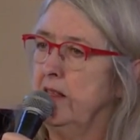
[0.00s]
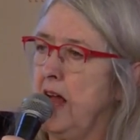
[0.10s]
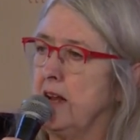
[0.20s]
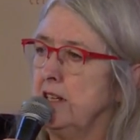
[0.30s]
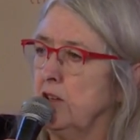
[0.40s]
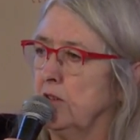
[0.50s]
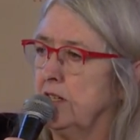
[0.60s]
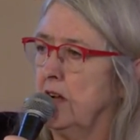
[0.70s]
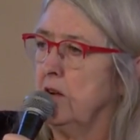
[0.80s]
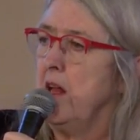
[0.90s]
That is
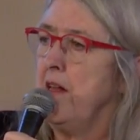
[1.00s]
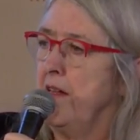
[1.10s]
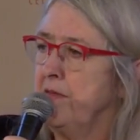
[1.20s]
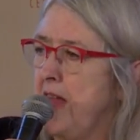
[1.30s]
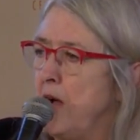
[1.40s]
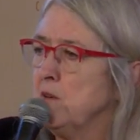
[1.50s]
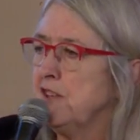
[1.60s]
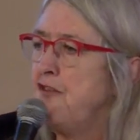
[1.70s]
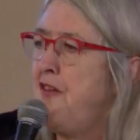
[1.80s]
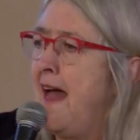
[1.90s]
also, that was
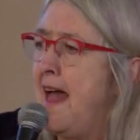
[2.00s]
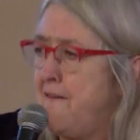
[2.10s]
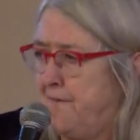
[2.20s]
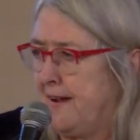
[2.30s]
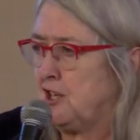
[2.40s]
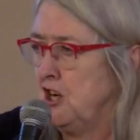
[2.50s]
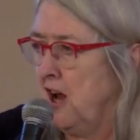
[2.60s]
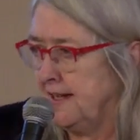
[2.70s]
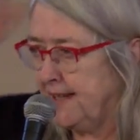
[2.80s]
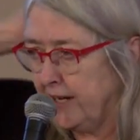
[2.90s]
their
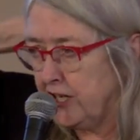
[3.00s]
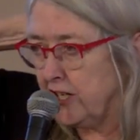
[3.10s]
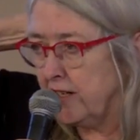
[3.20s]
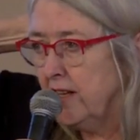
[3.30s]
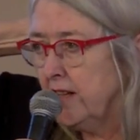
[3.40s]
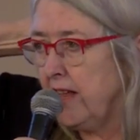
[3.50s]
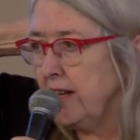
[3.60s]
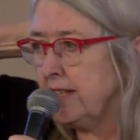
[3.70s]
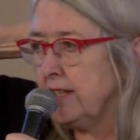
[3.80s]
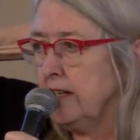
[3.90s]
fictionalization.
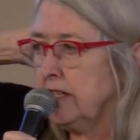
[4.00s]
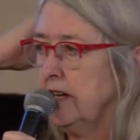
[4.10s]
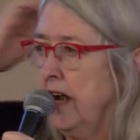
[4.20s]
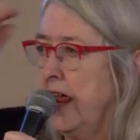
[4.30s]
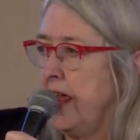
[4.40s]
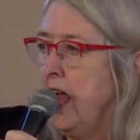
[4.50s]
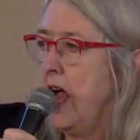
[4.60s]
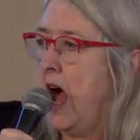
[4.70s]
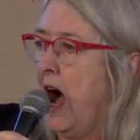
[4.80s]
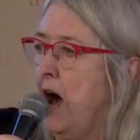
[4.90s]
They certainly
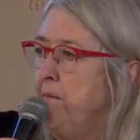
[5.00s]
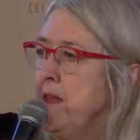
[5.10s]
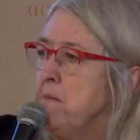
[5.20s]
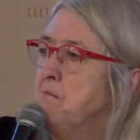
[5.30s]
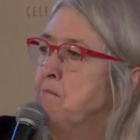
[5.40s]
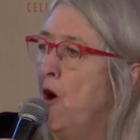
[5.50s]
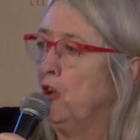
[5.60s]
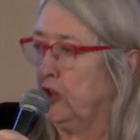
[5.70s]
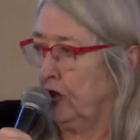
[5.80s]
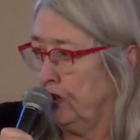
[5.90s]
um,
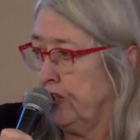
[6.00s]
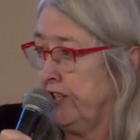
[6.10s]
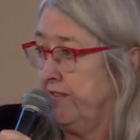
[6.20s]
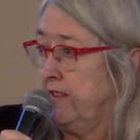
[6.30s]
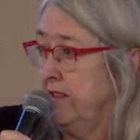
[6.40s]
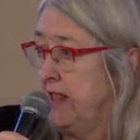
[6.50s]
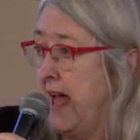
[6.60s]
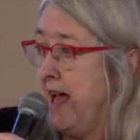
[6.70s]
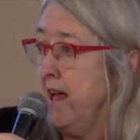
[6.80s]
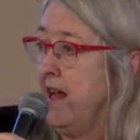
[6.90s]
modeled
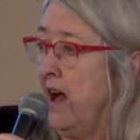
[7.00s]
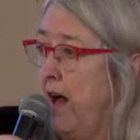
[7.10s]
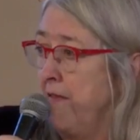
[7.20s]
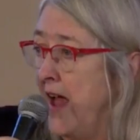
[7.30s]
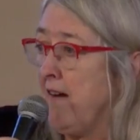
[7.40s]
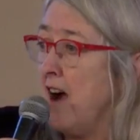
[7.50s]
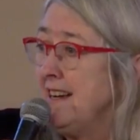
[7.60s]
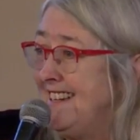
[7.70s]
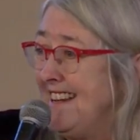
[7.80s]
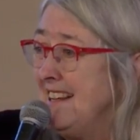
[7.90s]
their, their
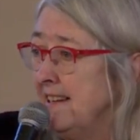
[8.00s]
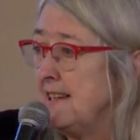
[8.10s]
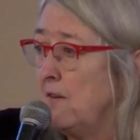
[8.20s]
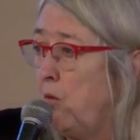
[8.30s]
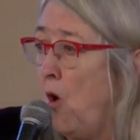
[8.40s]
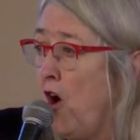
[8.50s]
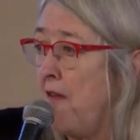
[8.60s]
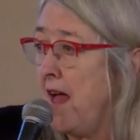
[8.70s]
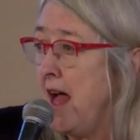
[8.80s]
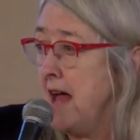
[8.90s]
ideas of what
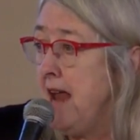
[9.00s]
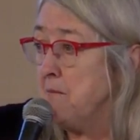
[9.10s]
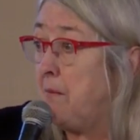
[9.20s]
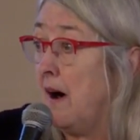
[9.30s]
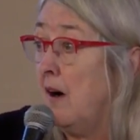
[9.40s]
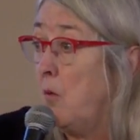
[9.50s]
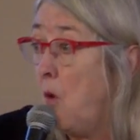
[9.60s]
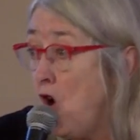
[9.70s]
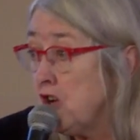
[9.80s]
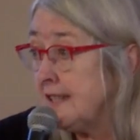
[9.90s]
an empire
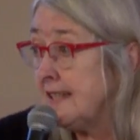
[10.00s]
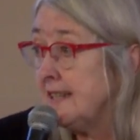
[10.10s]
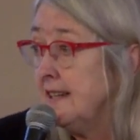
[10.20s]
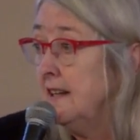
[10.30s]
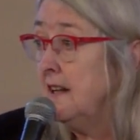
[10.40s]
was